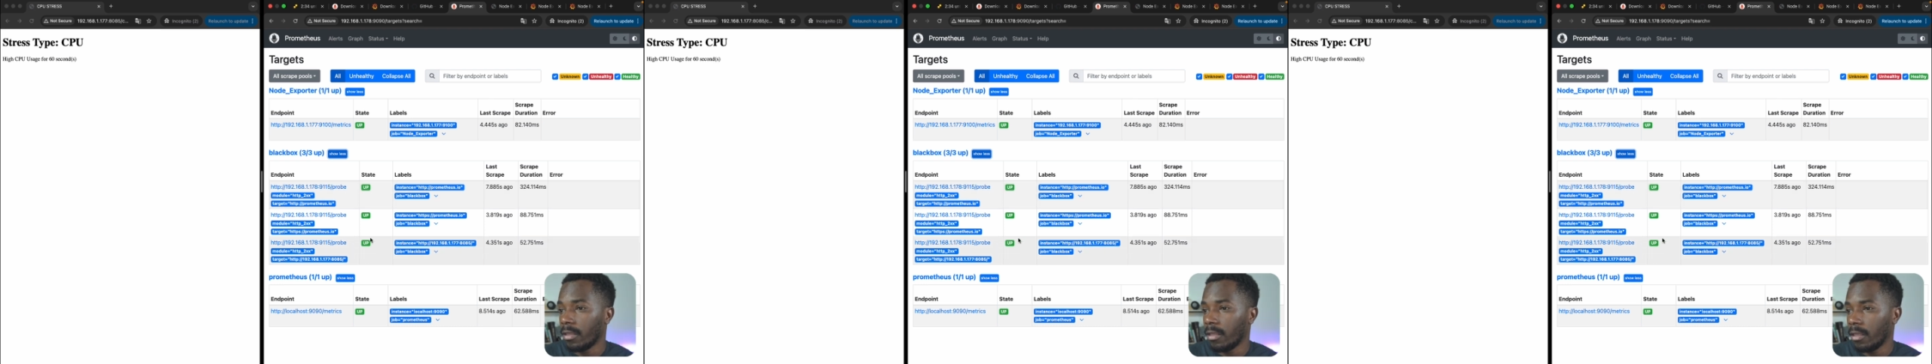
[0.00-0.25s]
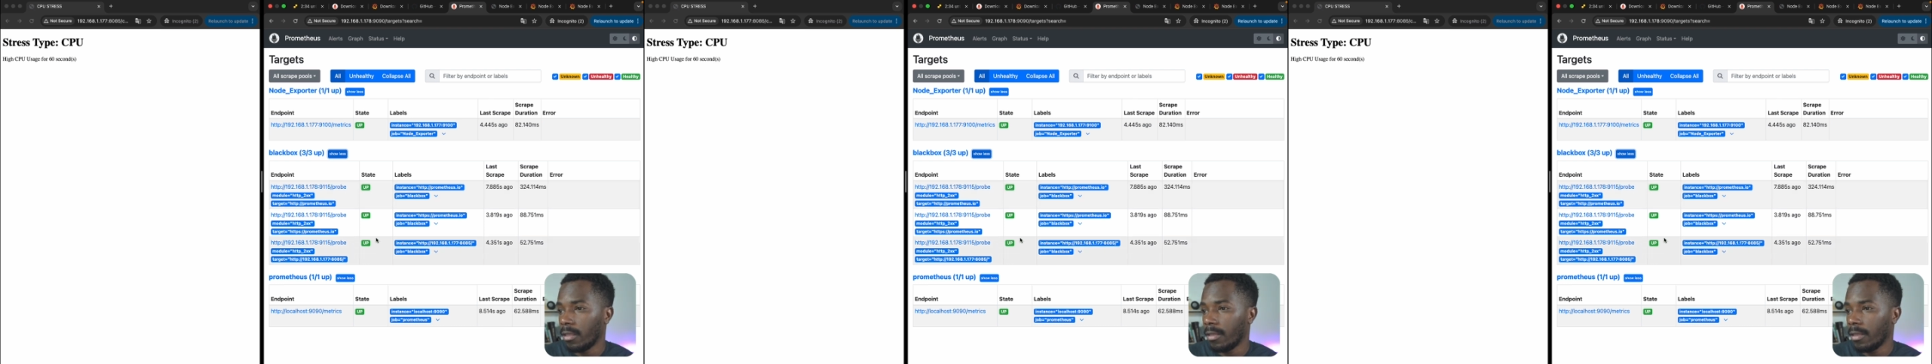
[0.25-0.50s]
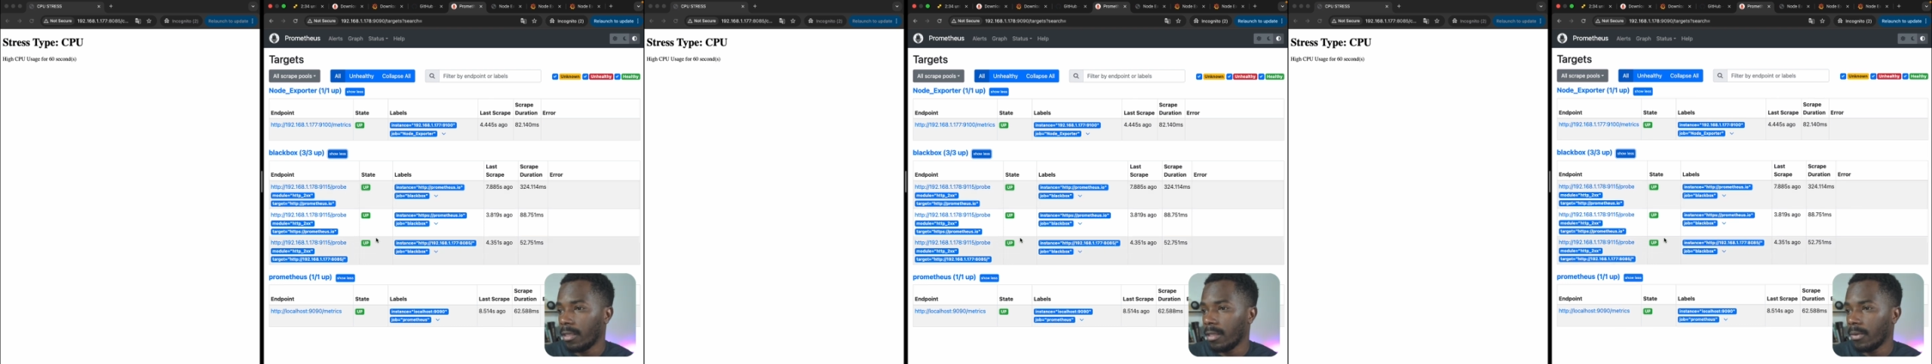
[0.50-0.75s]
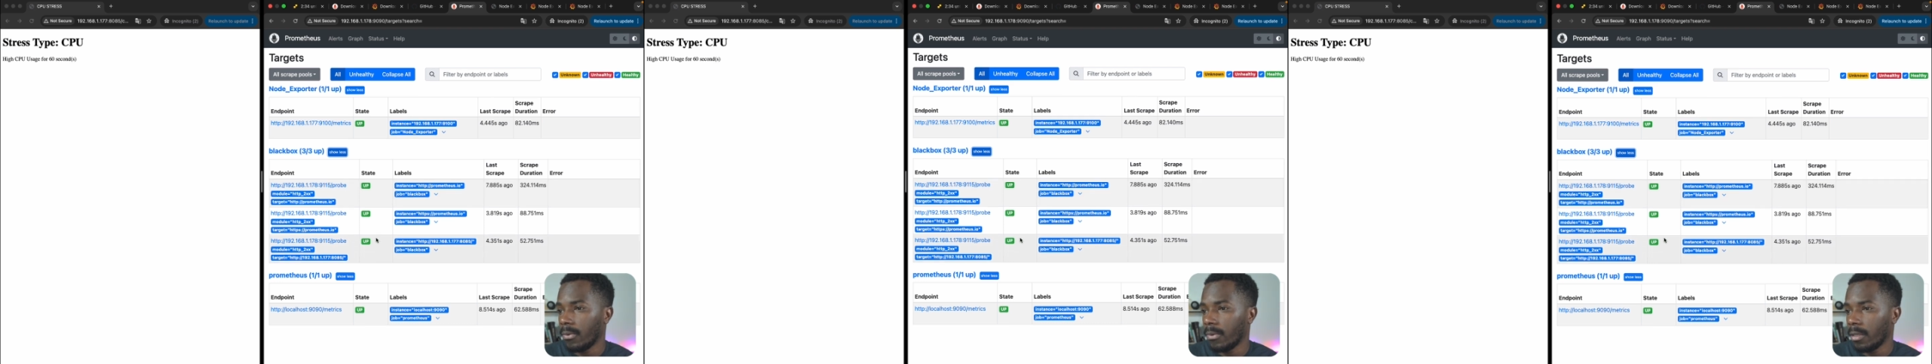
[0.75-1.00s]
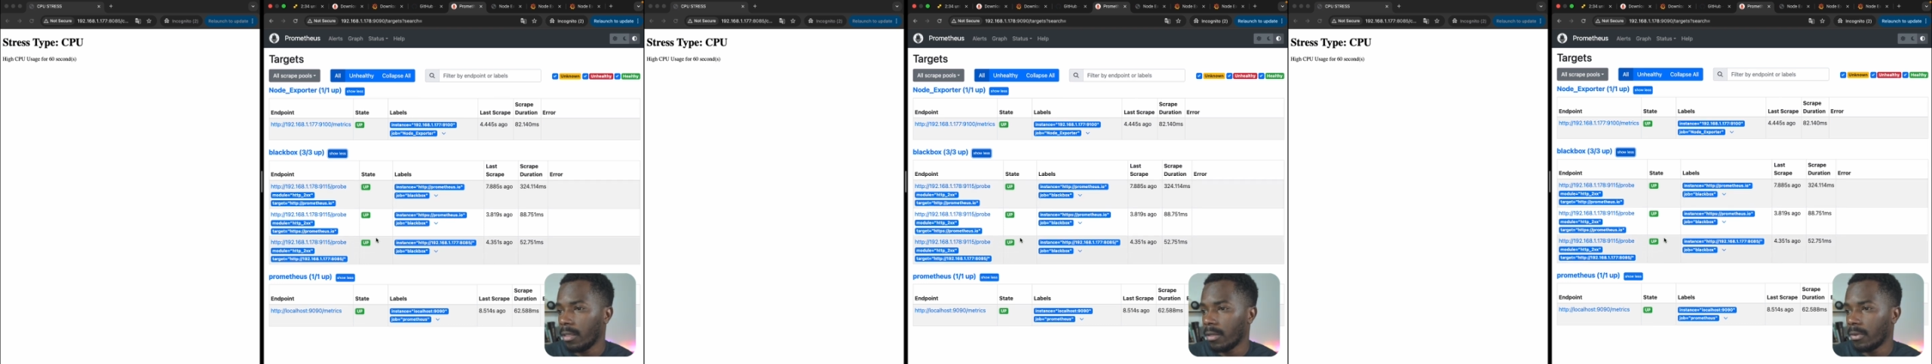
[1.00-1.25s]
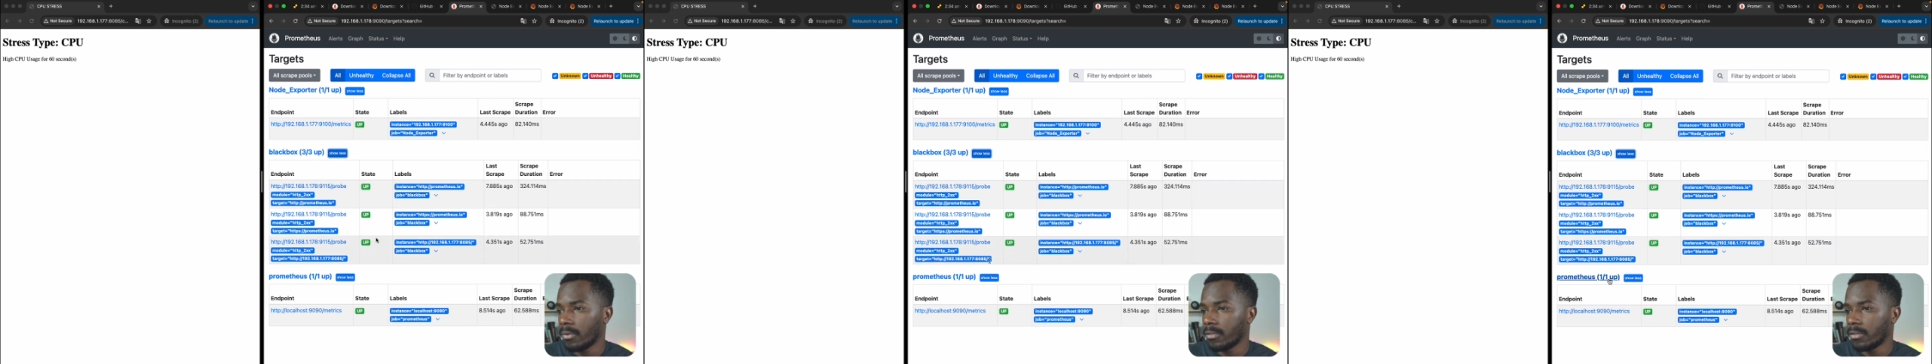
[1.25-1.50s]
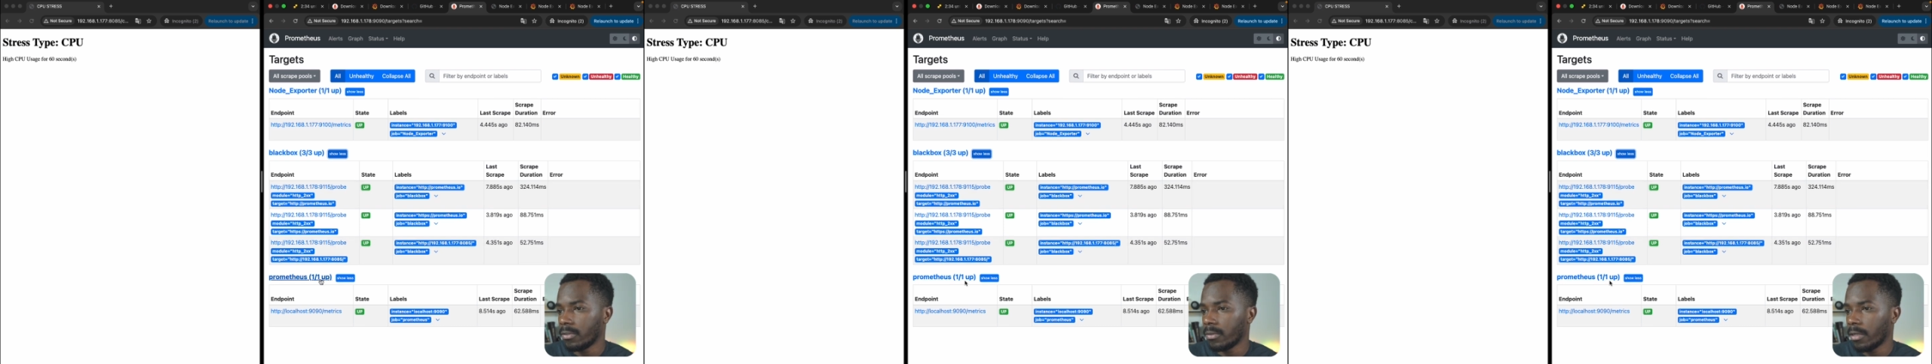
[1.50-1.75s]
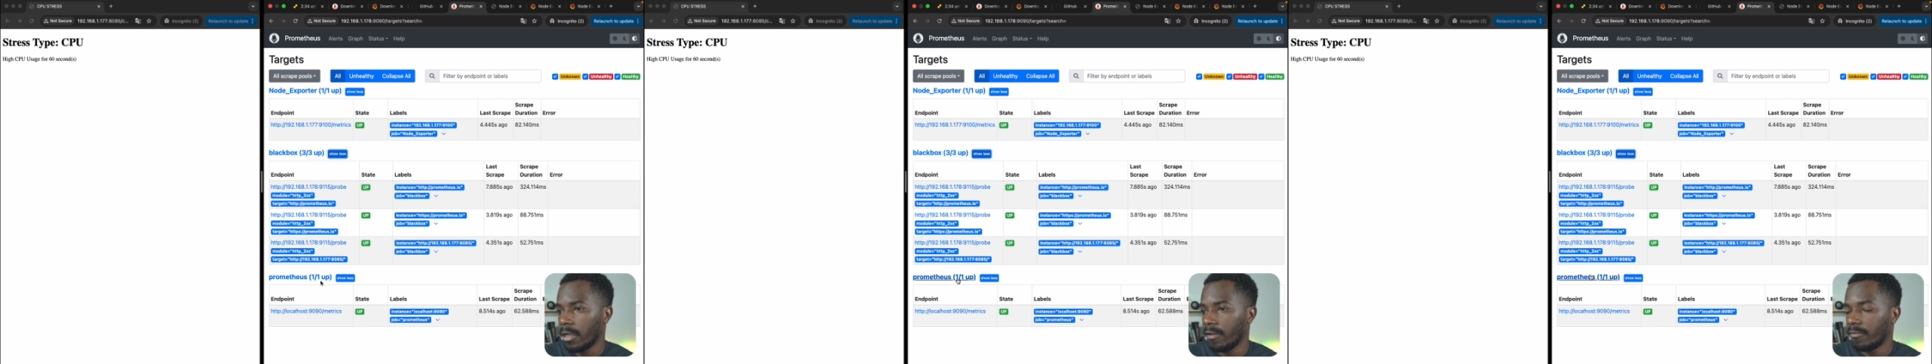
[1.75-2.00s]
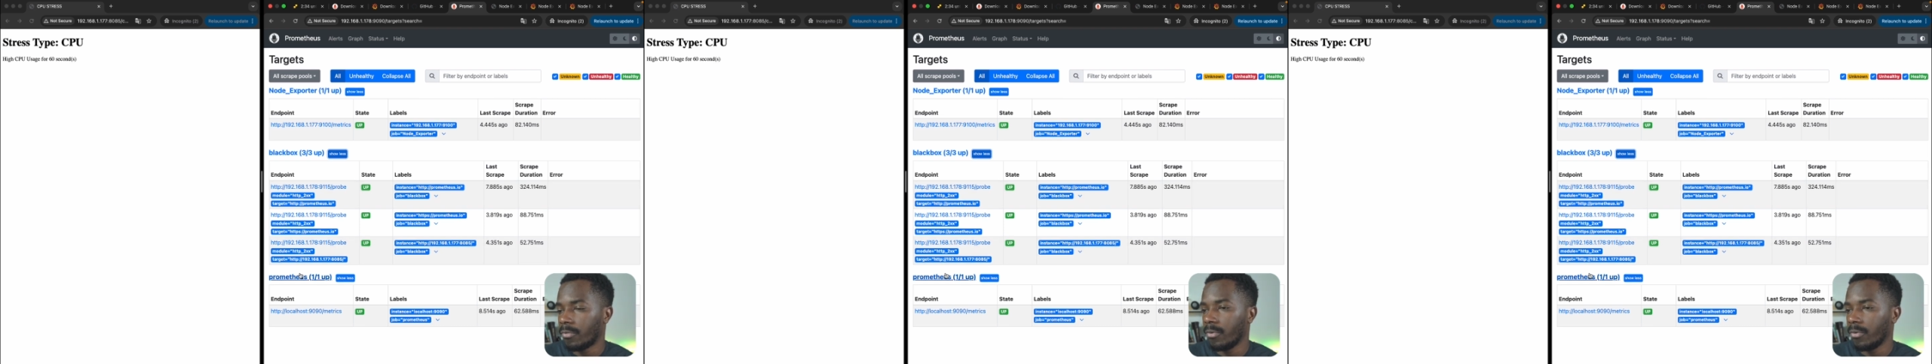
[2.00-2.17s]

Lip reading: And we also have